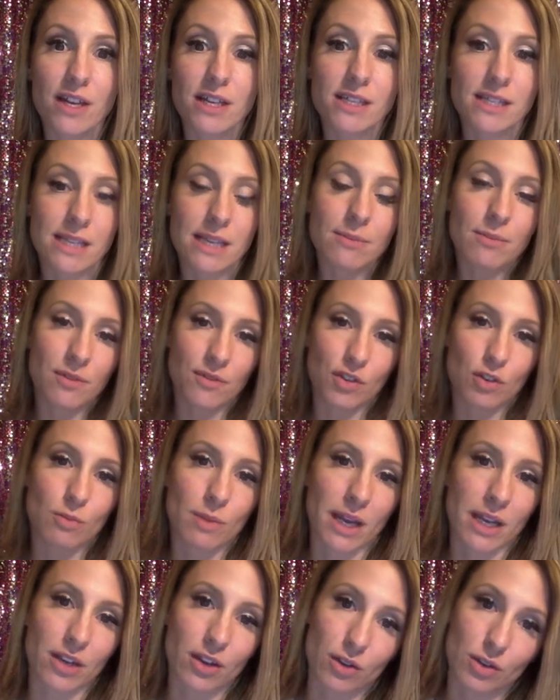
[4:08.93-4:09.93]
Some of you
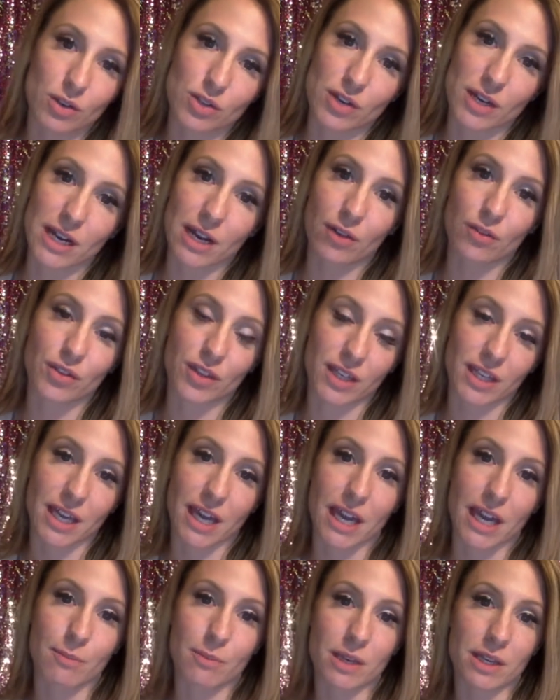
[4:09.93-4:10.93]
might know straight out the
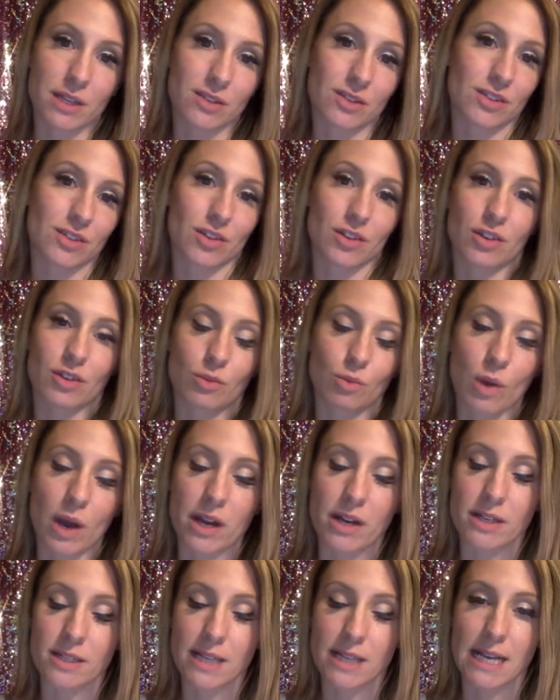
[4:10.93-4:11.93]
gate because you're
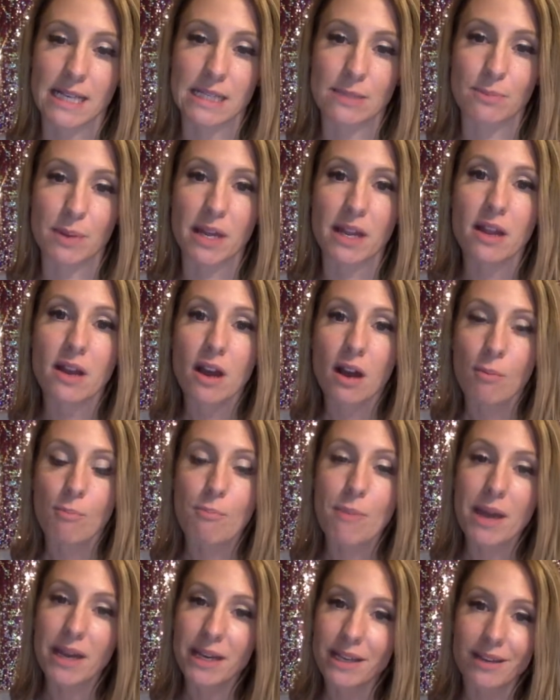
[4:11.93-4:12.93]
water signs, but
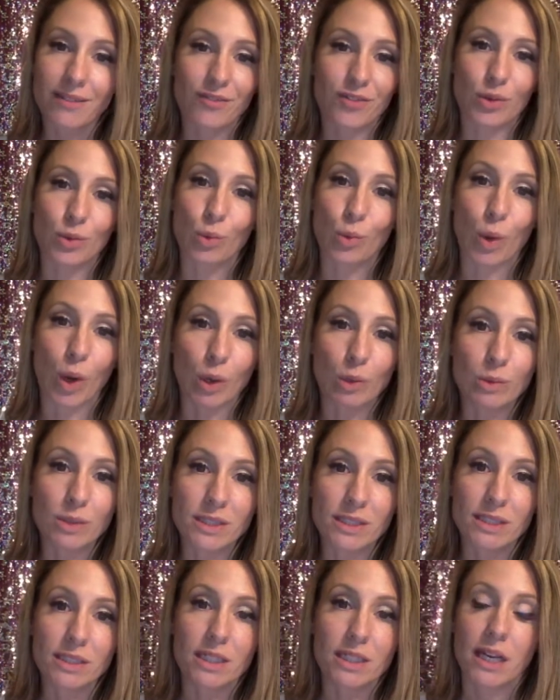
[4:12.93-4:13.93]
many of you won't.